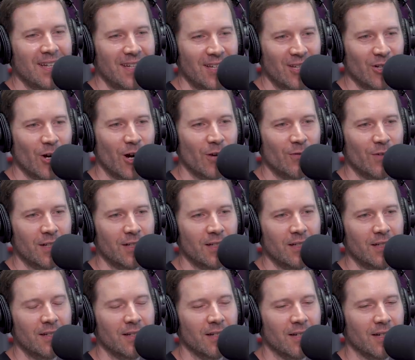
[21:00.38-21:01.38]
You know, I
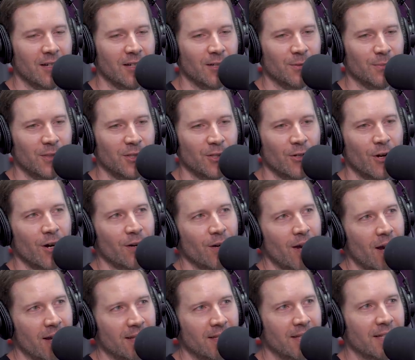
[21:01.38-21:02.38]
really, um, you know, I,
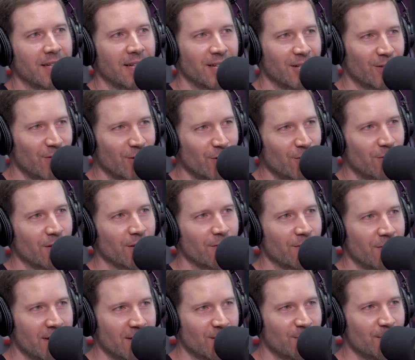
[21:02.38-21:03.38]
I did the interview for the
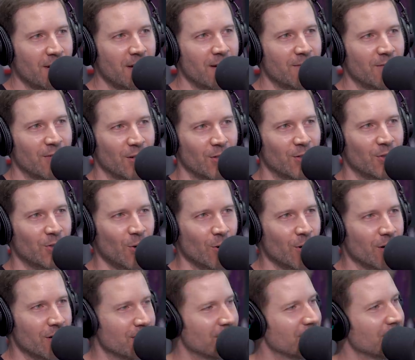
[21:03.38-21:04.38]
Face Mob for the
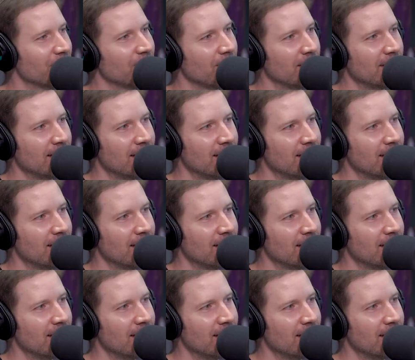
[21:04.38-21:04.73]
Source.